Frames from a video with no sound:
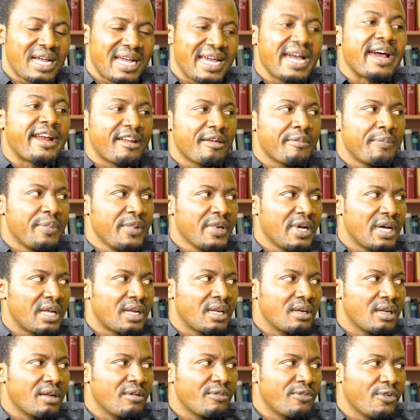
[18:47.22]

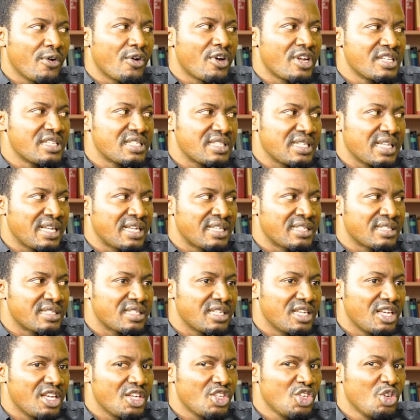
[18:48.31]
Caribbean, for
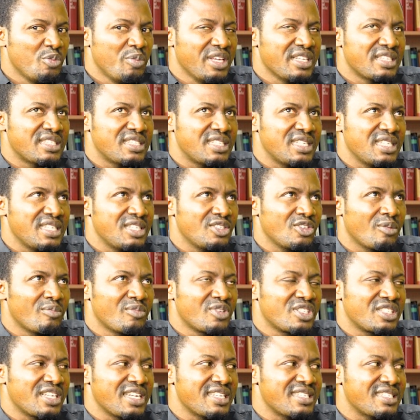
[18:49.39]
instance, you may see
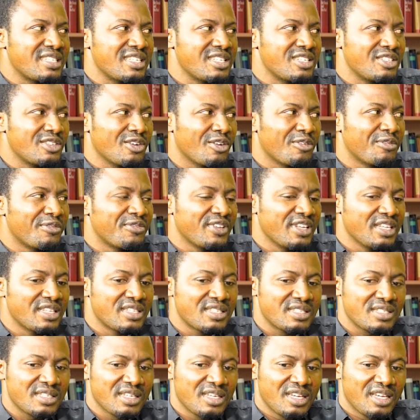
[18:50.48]
some traces of
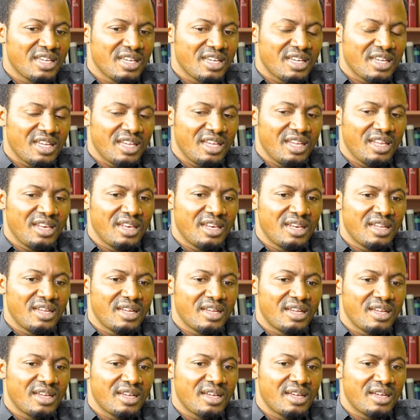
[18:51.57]
it in
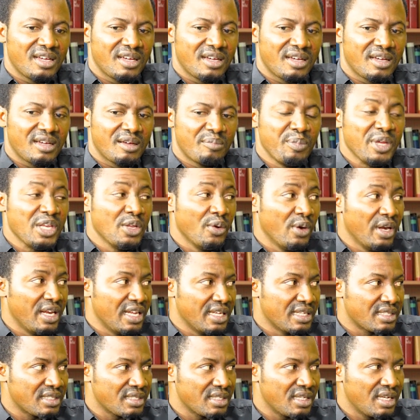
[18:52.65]
the Middle
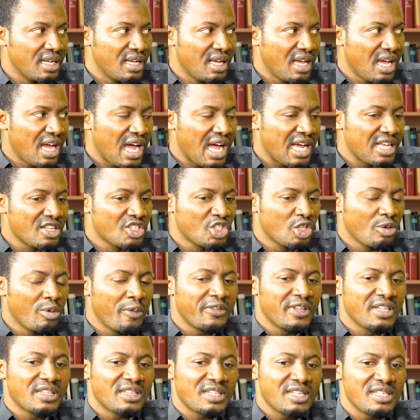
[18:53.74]
East. And some
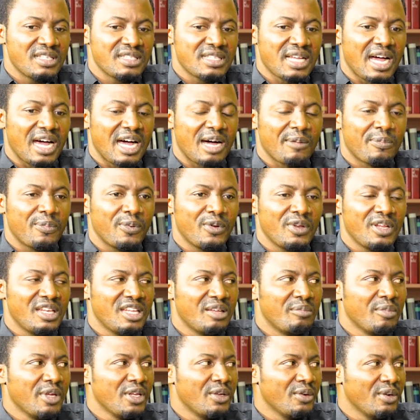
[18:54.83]
of the things that happen in
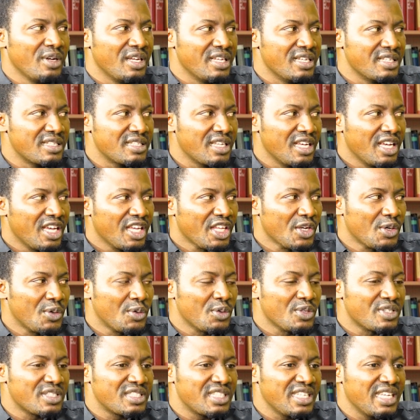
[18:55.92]
the Middle East, you
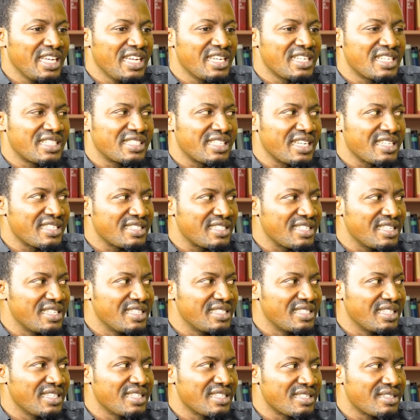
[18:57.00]
could see it
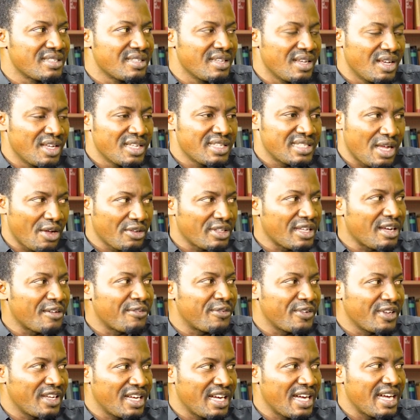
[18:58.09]
traces in South
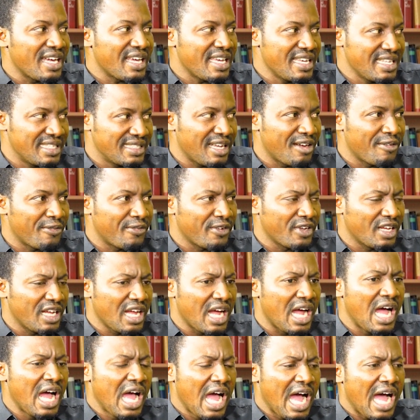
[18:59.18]
Africa, East
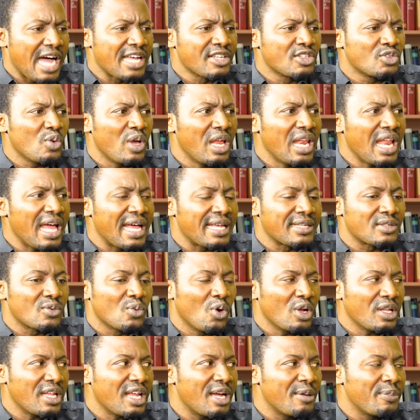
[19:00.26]
Africa, as well as
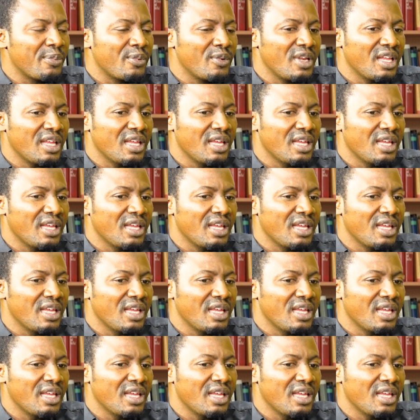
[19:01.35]
what happened